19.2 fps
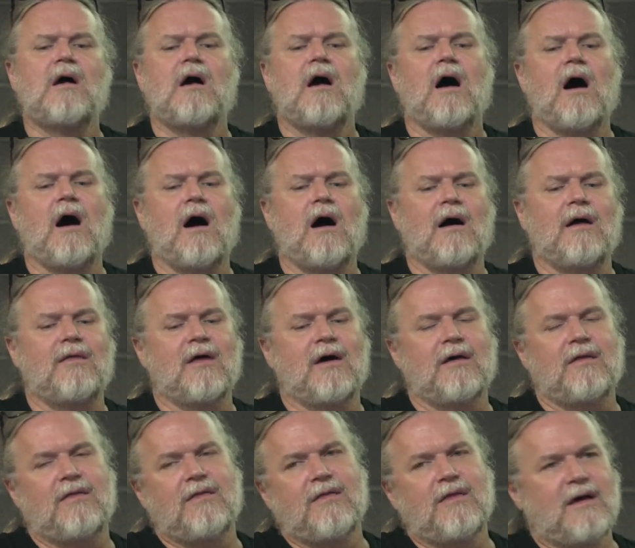Uh,
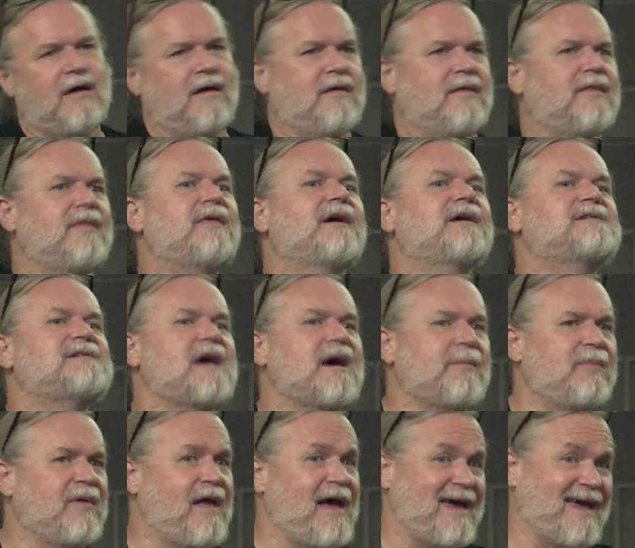the, the, the
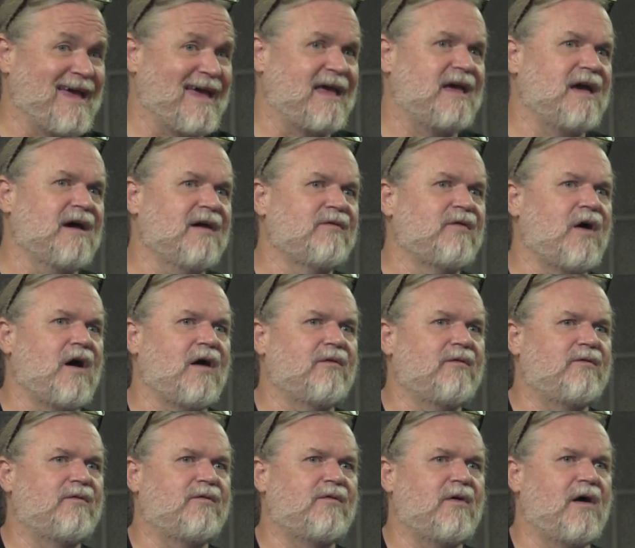example I can give of,
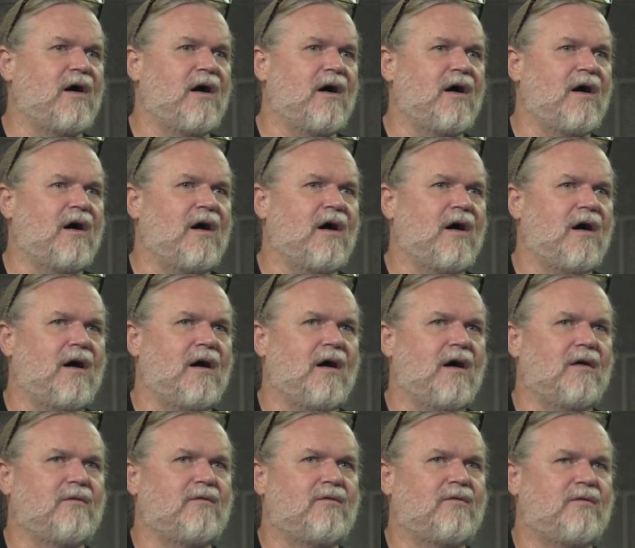uh, uh,
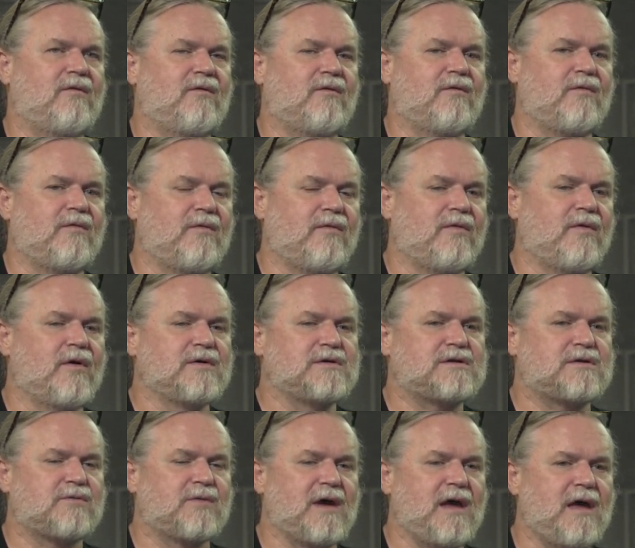of those
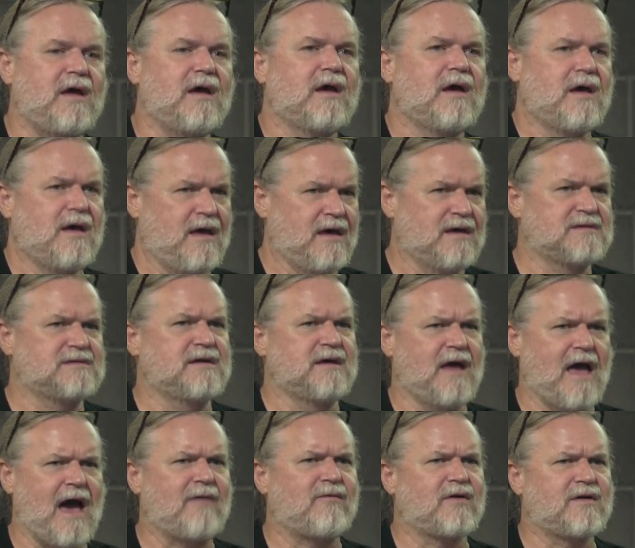three is the
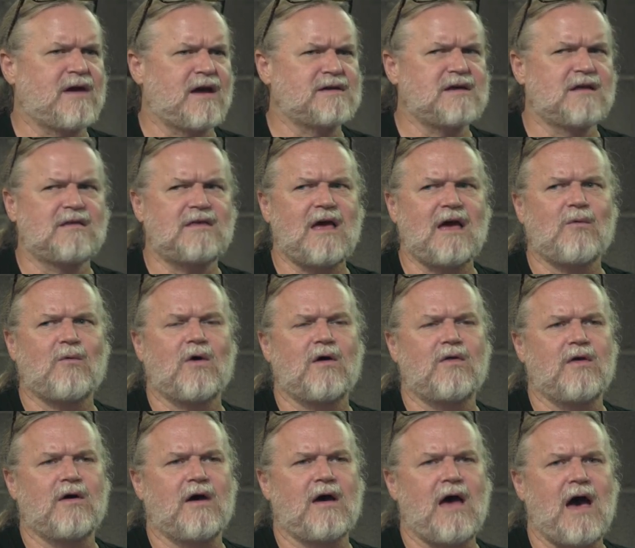advertising thing where
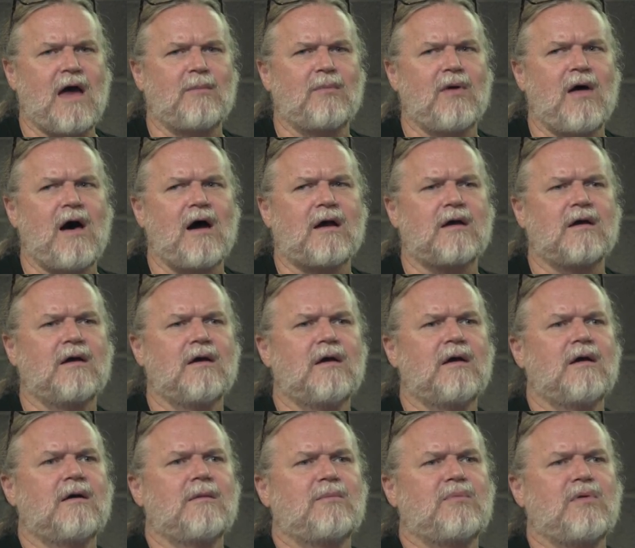the ad block
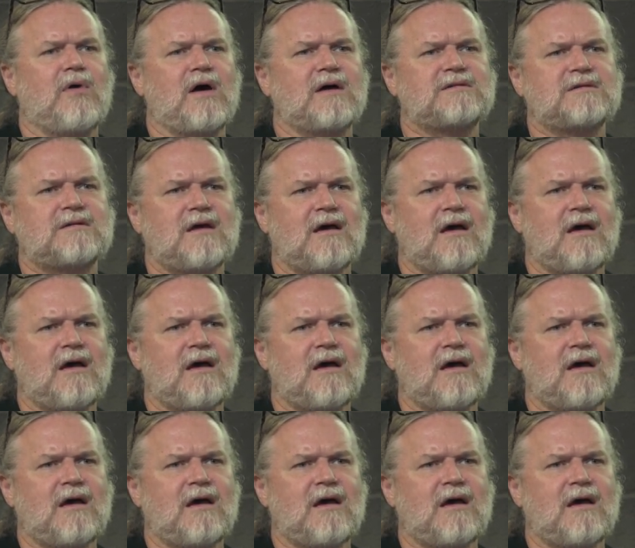Plus